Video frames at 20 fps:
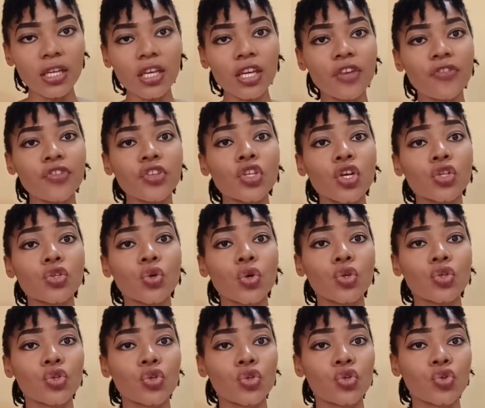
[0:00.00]
If it's
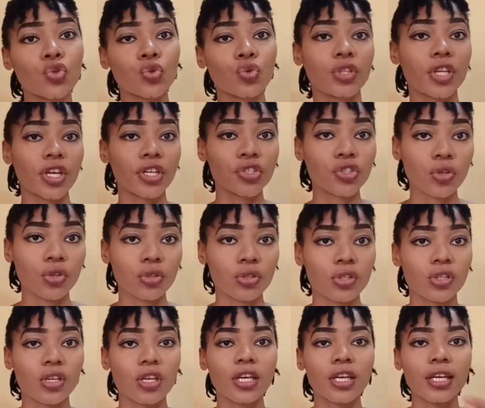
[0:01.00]
also due to
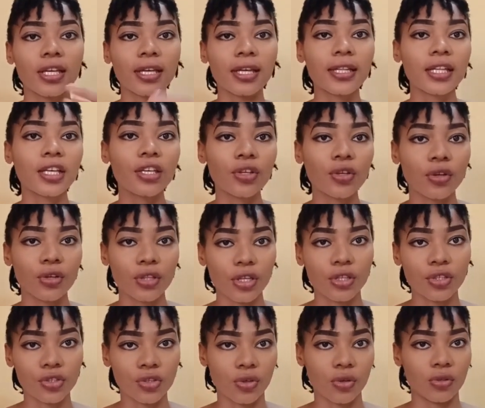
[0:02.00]
dentures, clean your
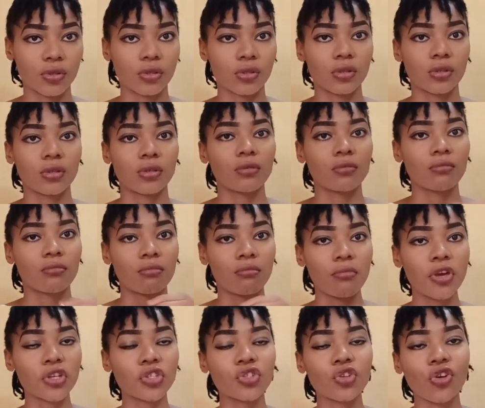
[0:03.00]
denture.
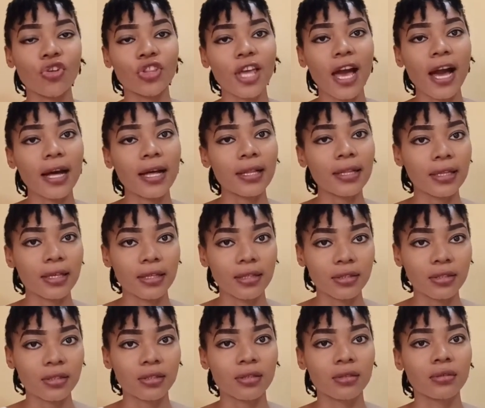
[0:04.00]
Make sure they are
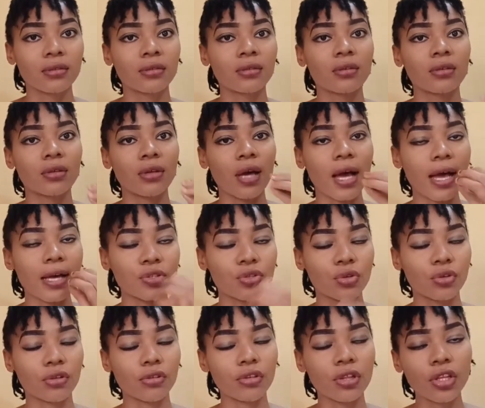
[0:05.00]
clean. As
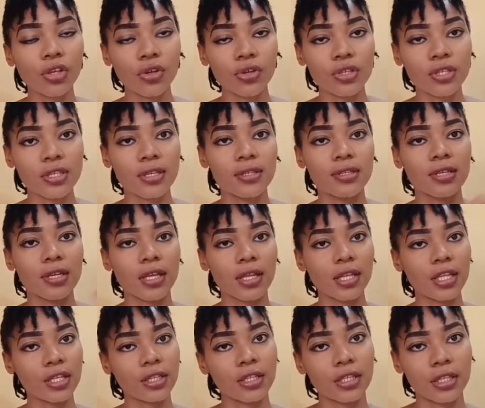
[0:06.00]
you clean your teeth,
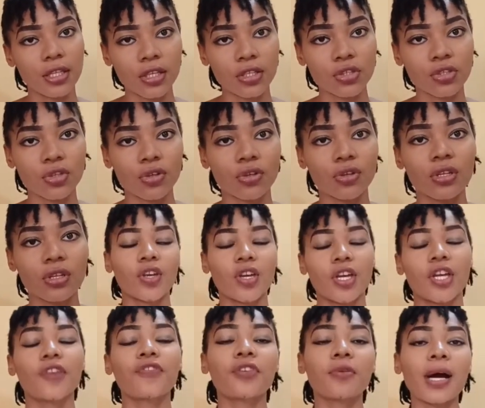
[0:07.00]
clean the denture.
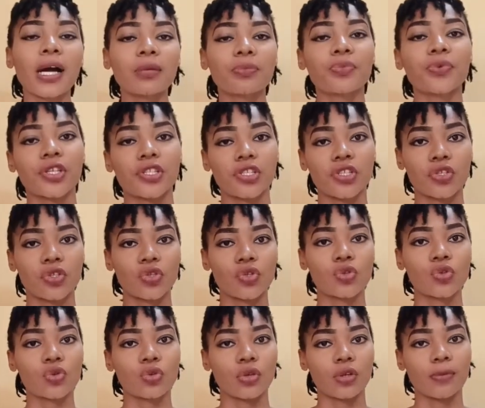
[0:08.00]
If the bad breath is
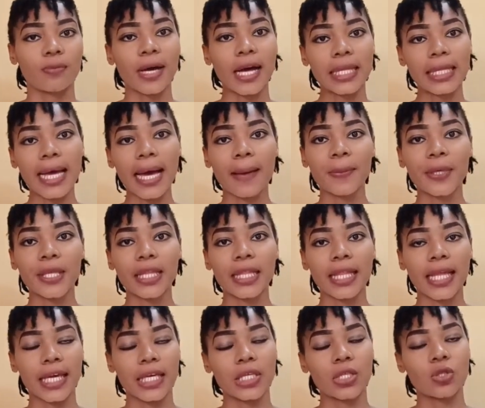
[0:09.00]
due to a bad habit
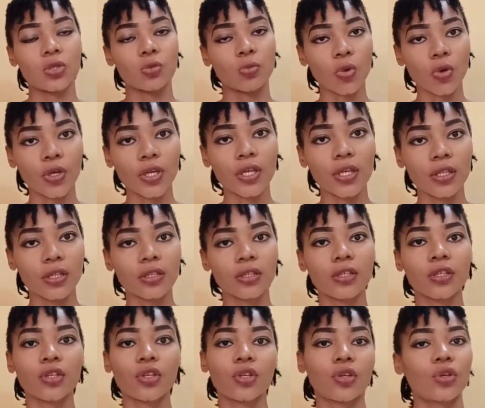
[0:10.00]
like smoking,
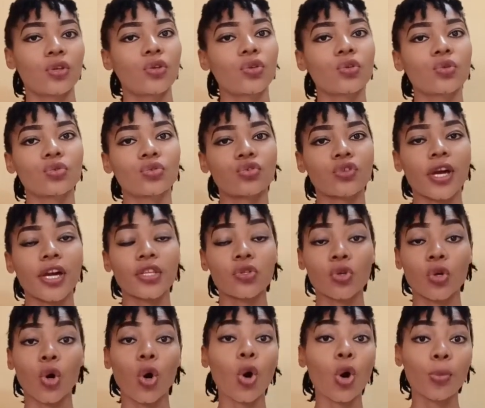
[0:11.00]
you could try
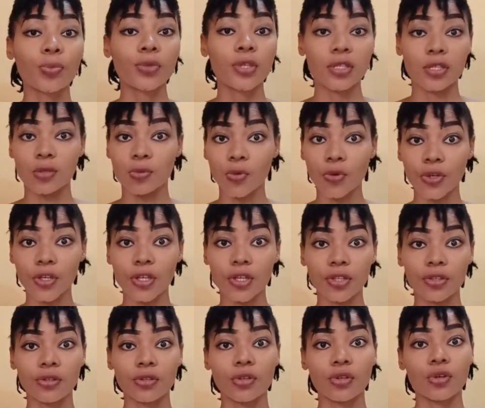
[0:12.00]
to curb the
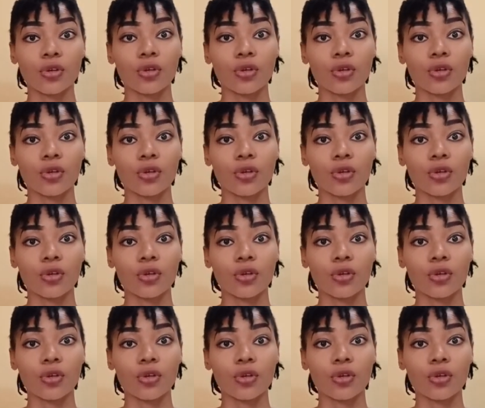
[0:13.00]
smoking,